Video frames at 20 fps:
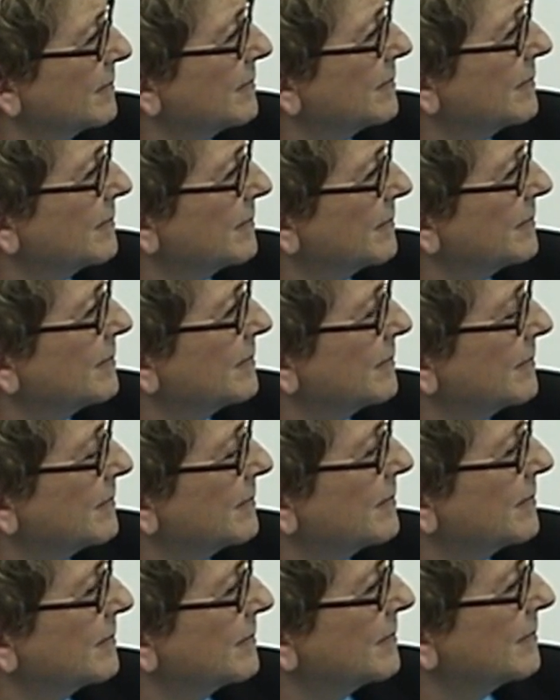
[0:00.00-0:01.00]

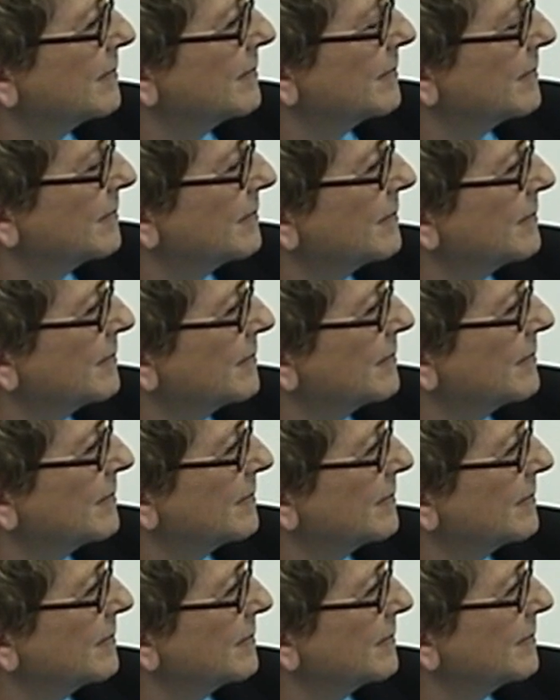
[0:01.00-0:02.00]

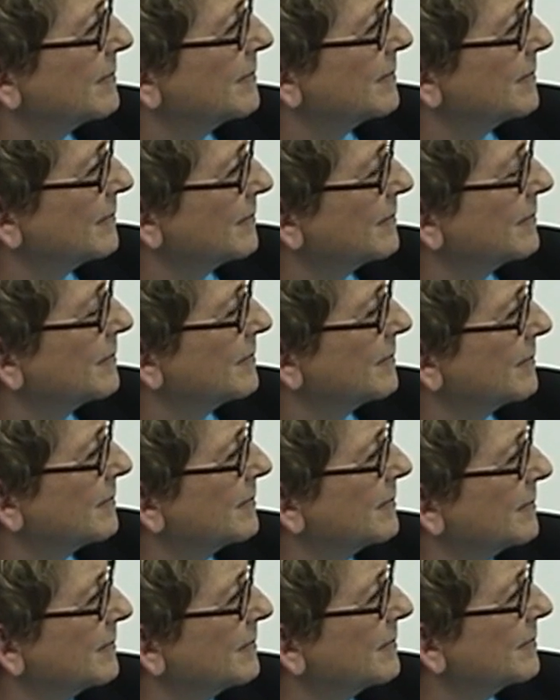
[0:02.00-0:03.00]
The person shown says nothing.